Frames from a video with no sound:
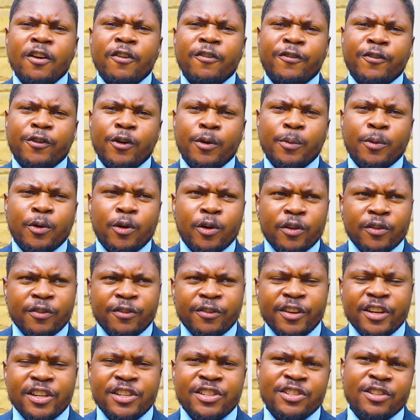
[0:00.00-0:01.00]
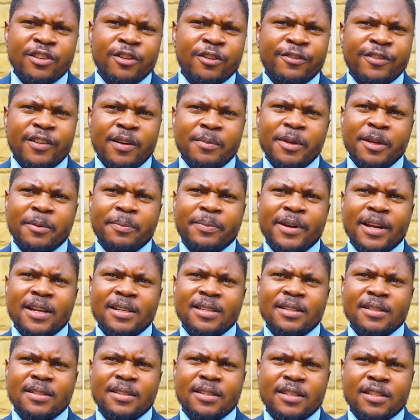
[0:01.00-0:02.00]
From conventional farming
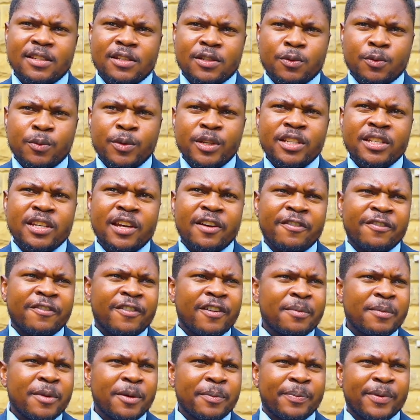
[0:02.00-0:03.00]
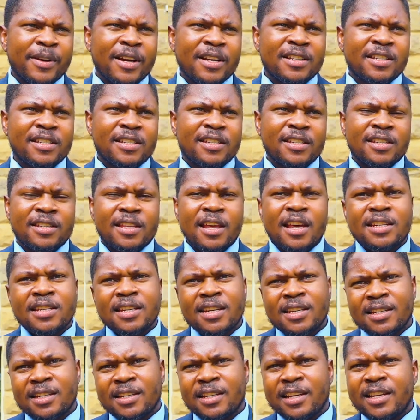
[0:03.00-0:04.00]
practices, which are farming practices that
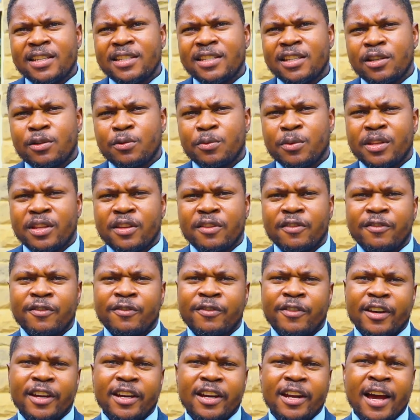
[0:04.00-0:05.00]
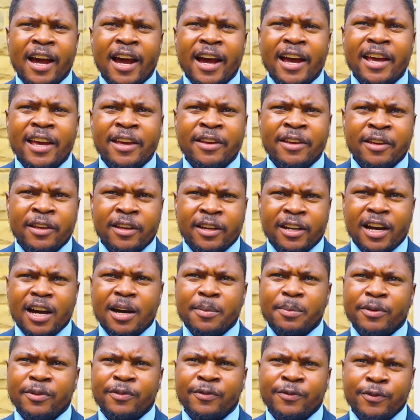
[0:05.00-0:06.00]
are related with a very high
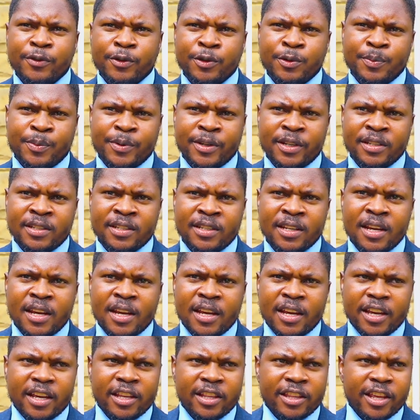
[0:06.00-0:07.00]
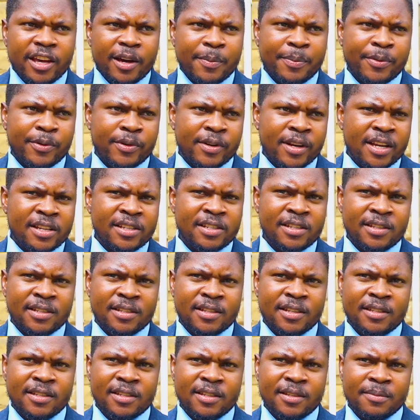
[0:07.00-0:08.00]
carbon footprint in their production
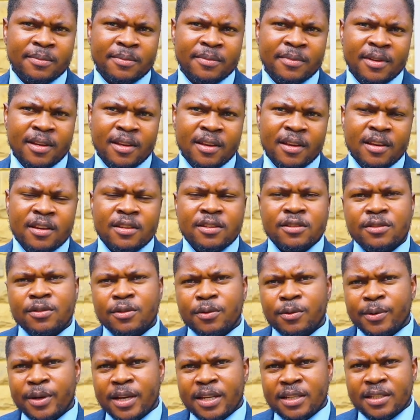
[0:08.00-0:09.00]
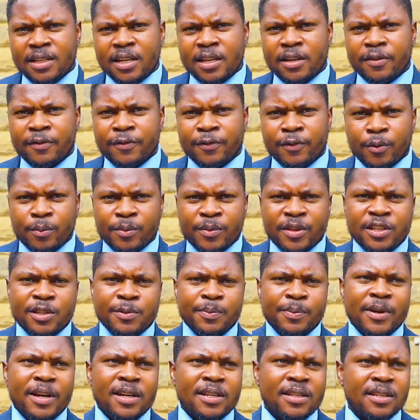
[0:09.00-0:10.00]
system. So we are saying from these
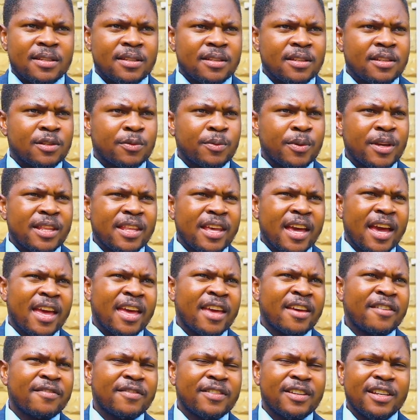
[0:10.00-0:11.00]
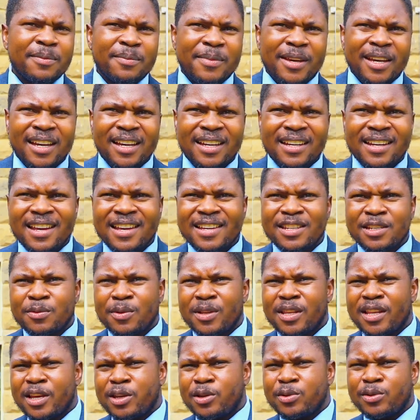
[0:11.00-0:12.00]
practices where they are heavily mechanized, where
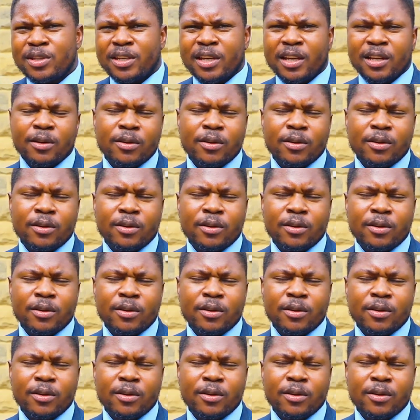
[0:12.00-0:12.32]
they're using a